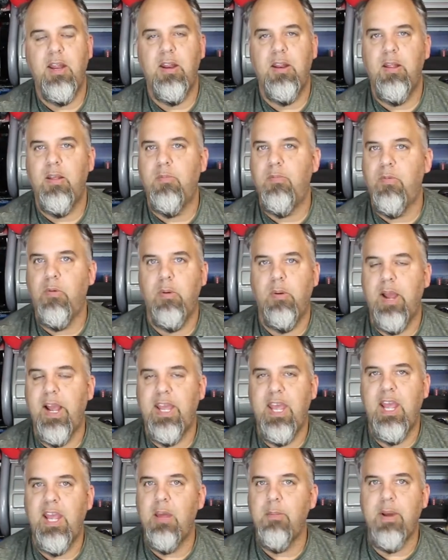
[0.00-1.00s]

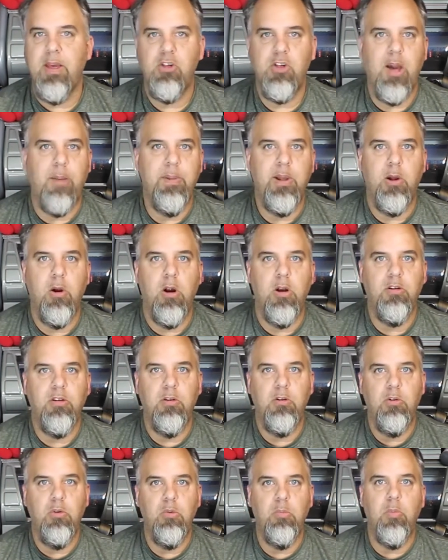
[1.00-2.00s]
can't get my shopping cart to
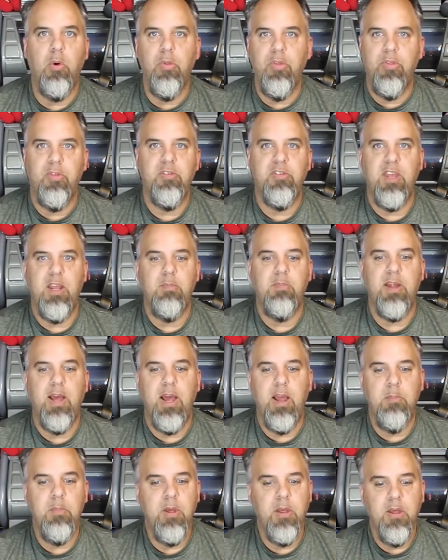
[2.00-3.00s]
do both at the same
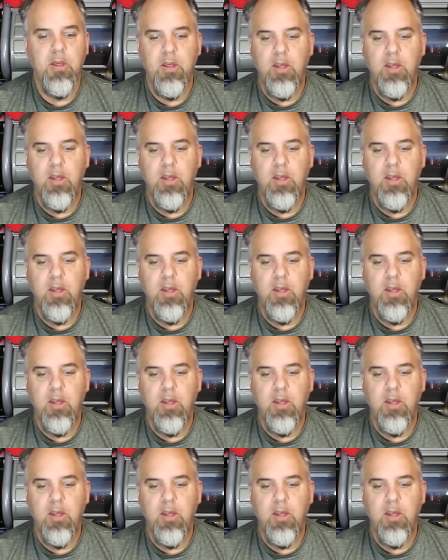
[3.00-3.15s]
time.